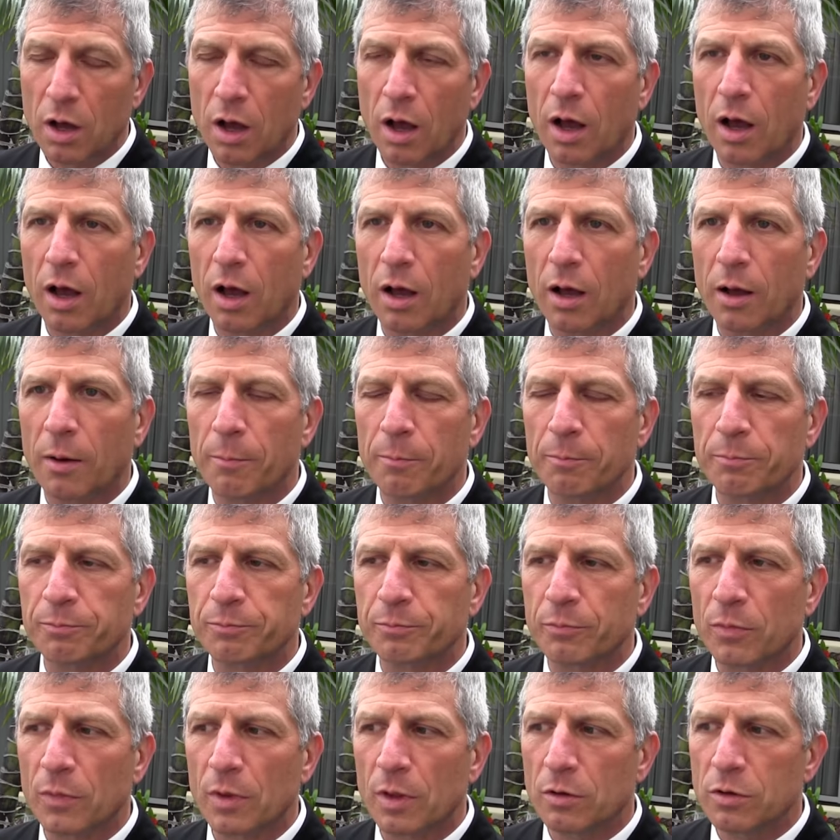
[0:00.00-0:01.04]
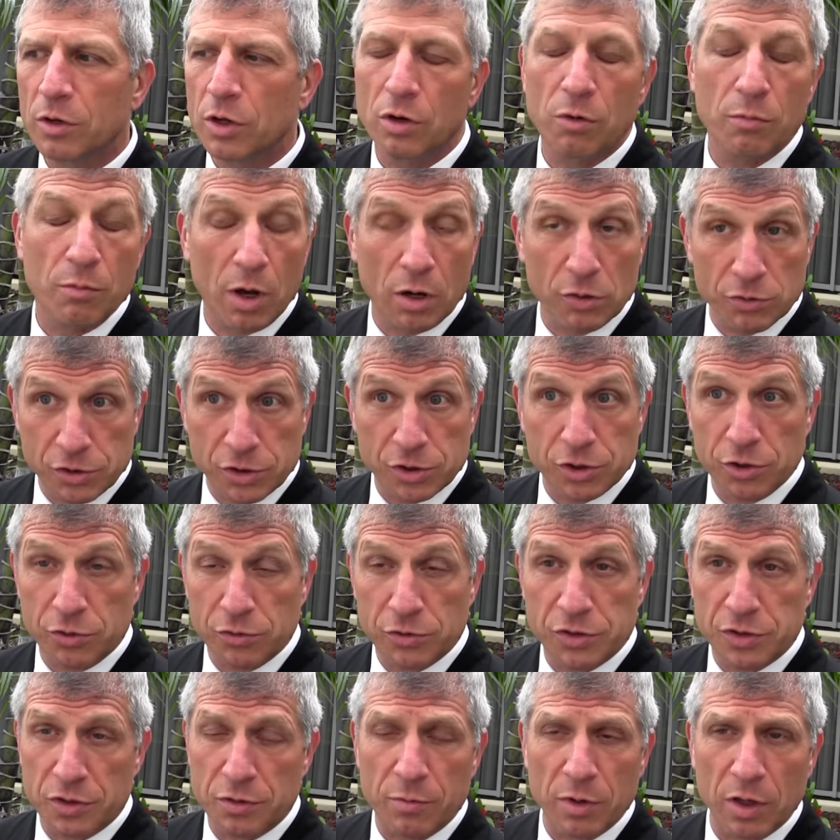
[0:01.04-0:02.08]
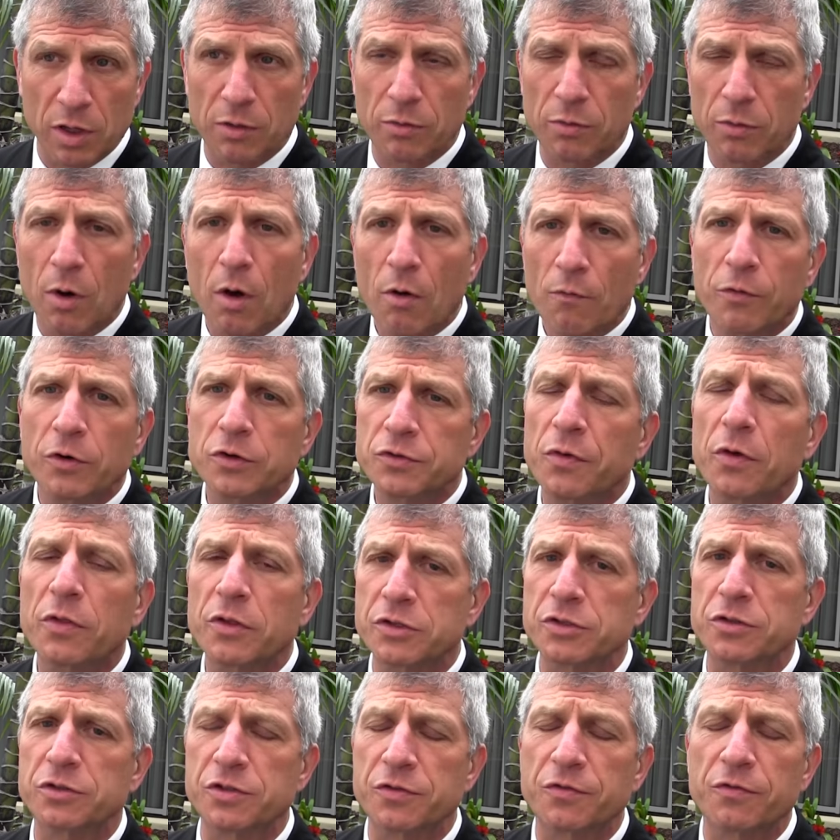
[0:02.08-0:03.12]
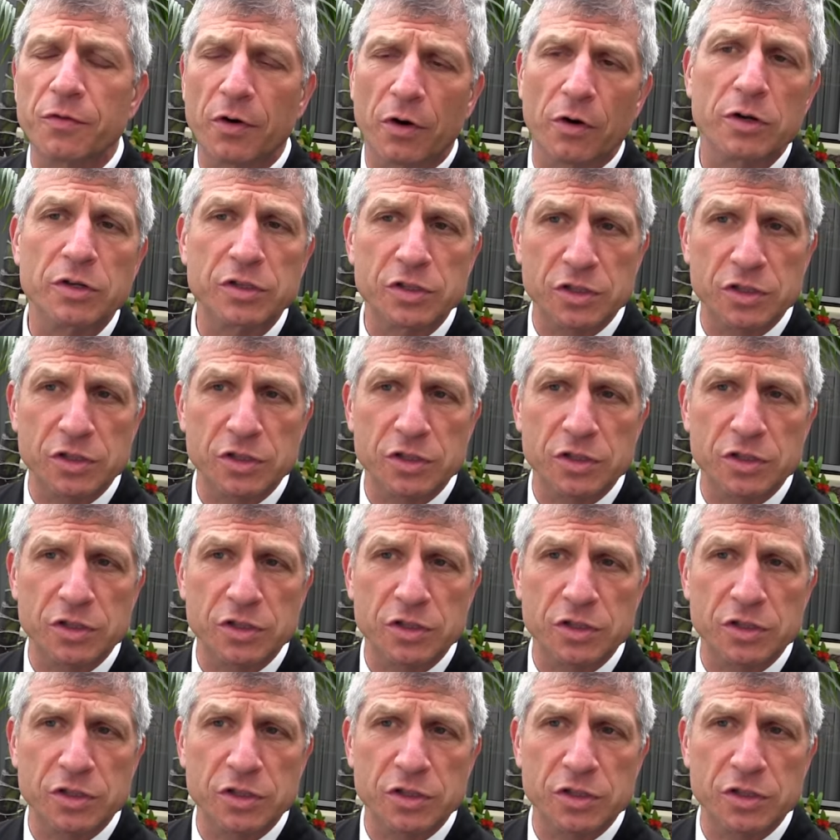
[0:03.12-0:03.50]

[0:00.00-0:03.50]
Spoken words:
Uh-huh. You know, most Jews in the military, first of all, there's a very